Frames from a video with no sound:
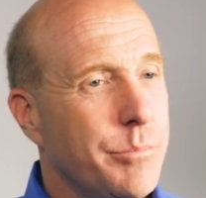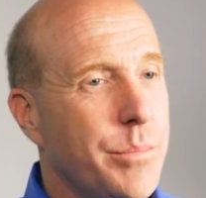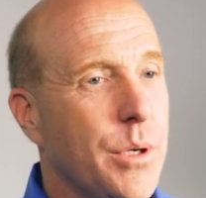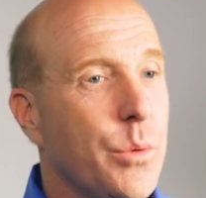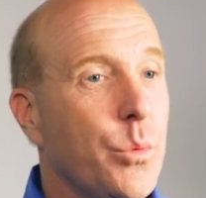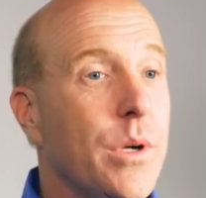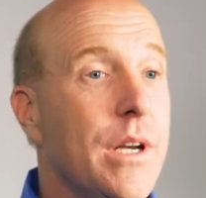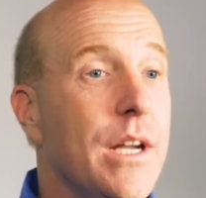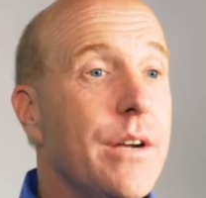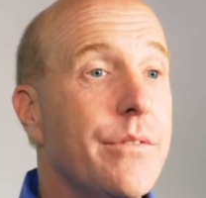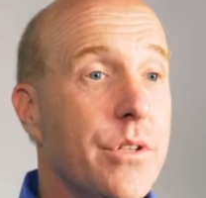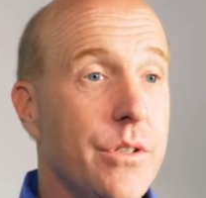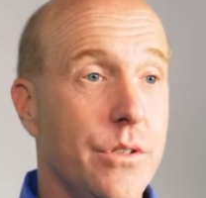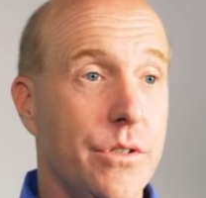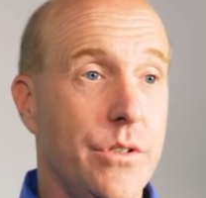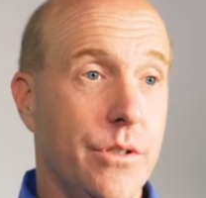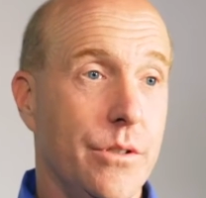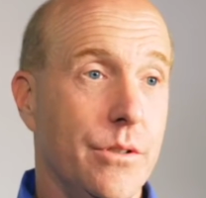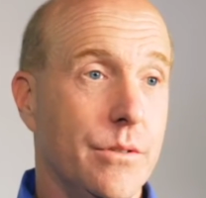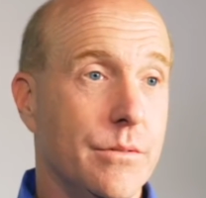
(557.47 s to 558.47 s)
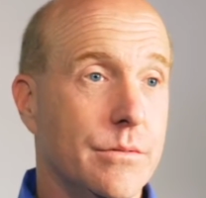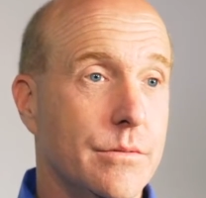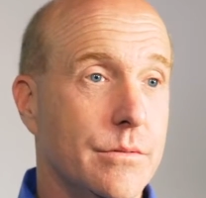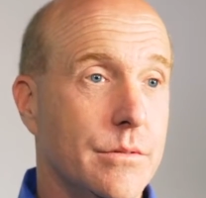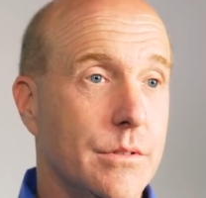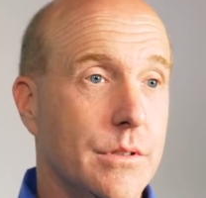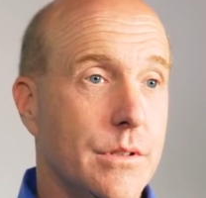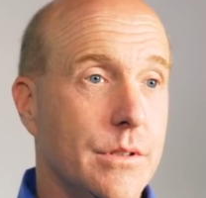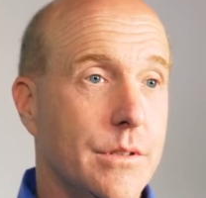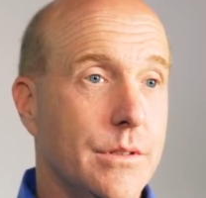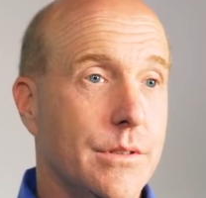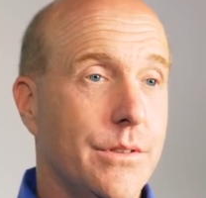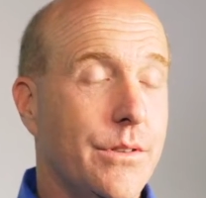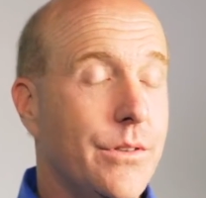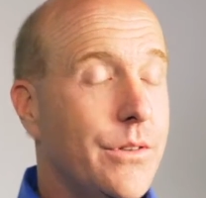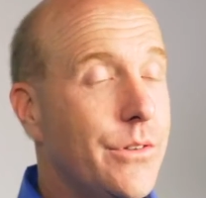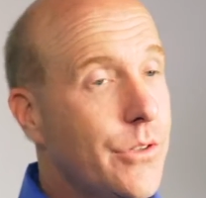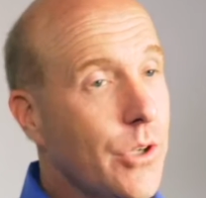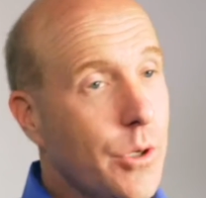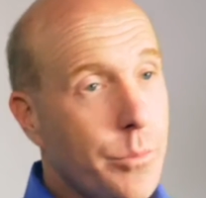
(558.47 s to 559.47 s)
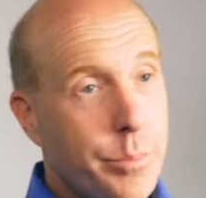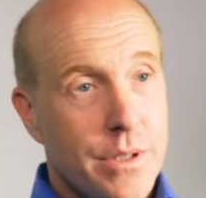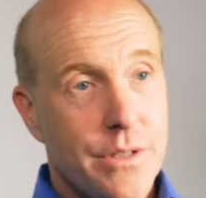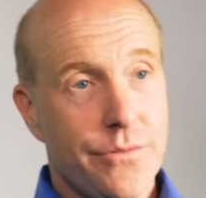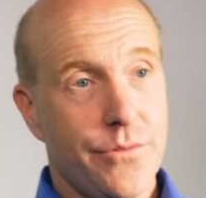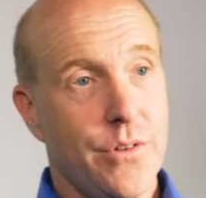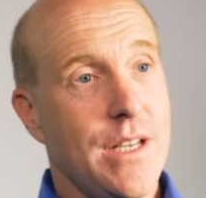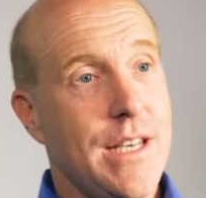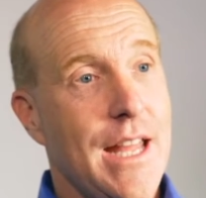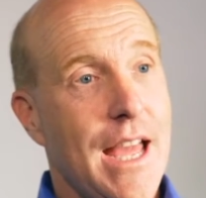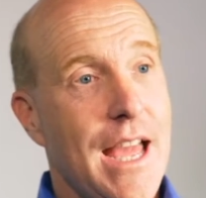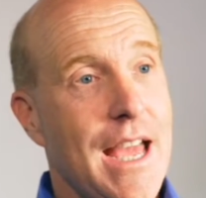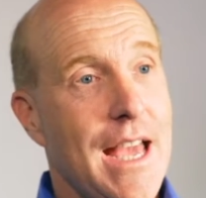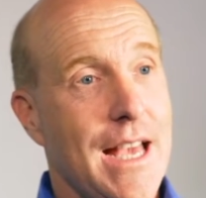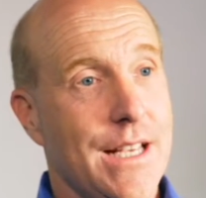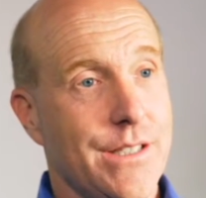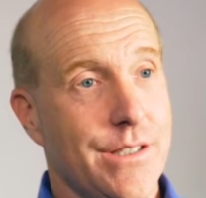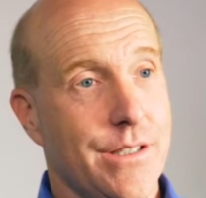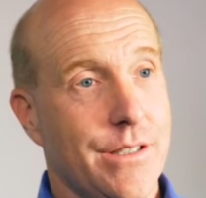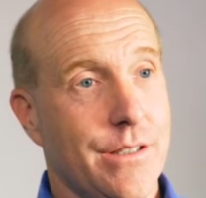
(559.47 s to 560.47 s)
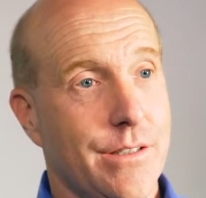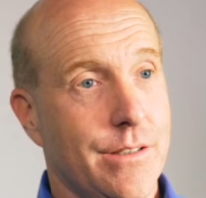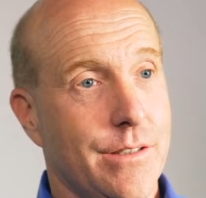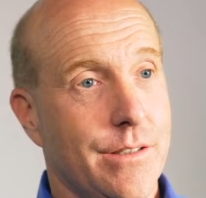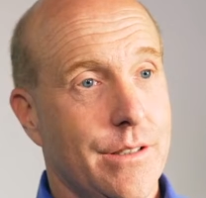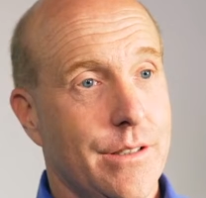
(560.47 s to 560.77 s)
But whatever you do, don't be afraid to ask.